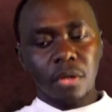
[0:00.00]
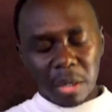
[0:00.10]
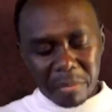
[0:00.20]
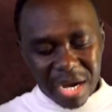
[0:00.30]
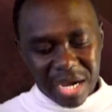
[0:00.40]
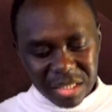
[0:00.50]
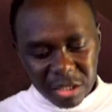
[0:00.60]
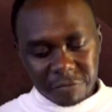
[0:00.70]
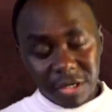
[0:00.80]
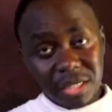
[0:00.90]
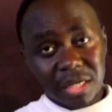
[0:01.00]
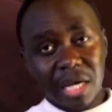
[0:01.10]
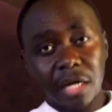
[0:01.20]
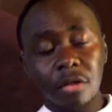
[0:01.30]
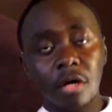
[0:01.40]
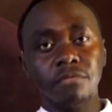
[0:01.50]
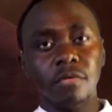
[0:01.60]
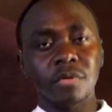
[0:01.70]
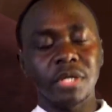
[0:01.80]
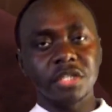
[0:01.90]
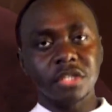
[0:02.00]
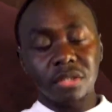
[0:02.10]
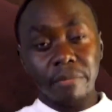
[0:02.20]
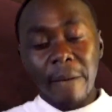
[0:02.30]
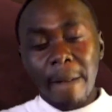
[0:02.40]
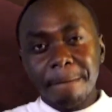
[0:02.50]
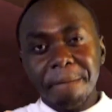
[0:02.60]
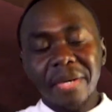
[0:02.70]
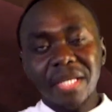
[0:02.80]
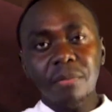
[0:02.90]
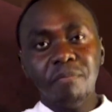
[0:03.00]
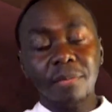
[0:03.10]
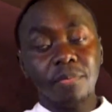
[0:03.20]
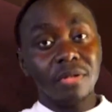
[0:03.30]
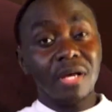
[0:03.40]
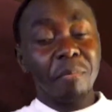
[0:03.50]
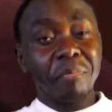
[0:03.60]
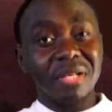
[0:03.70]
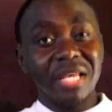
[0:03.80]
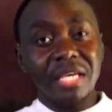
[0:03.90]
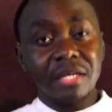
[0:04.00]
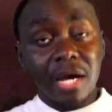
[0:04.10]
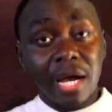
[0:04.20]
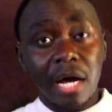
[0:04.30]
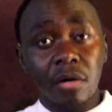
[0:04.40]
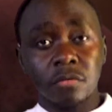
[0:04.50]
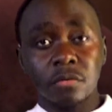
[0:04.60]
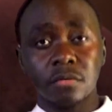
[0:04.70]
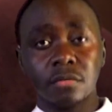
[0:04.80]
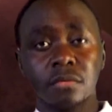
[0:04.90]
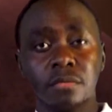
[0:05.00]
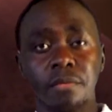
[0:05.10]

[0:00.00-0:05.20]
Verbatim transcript: Am I living in an unlawful relationship? Many people are playing house.